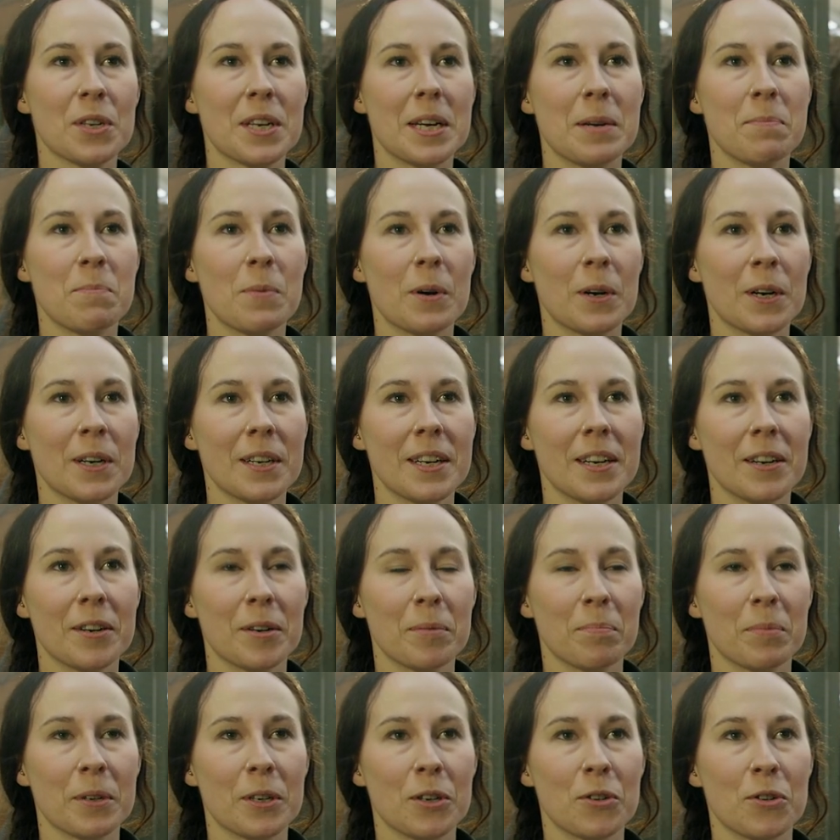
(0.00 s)
keeper here
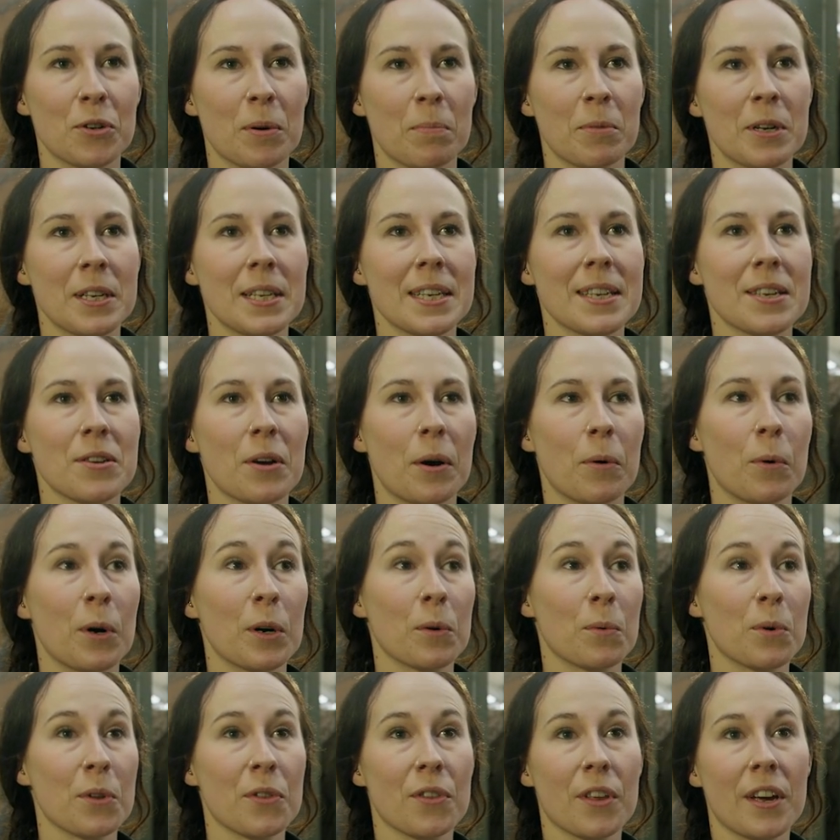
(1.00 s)
at Blair Drummond. So I
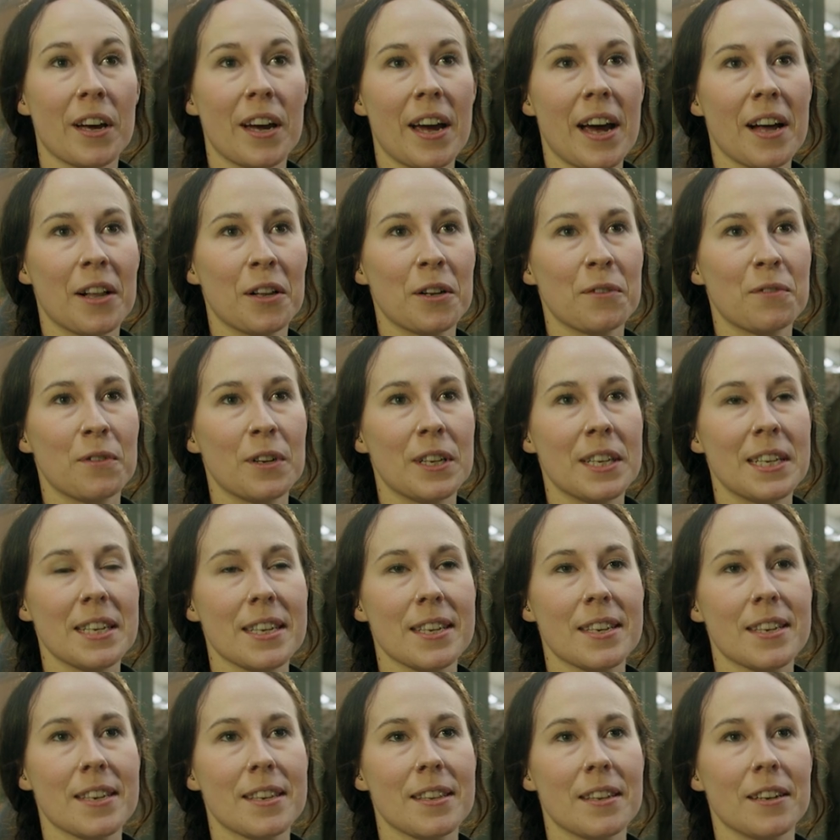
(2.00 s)
work with the
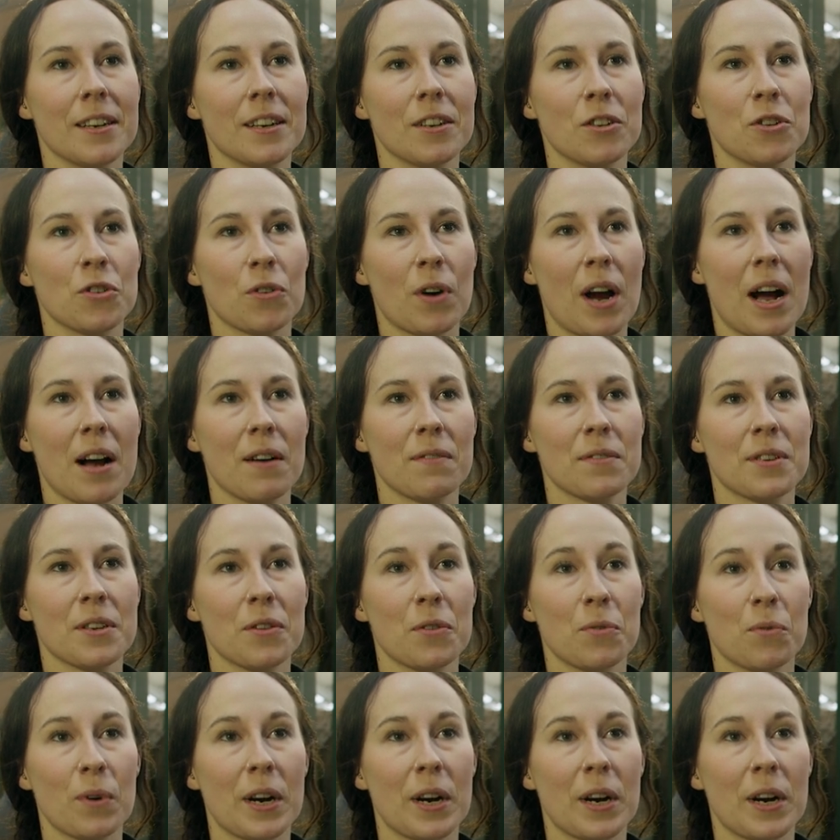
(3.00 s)
elephants, the giraffes and the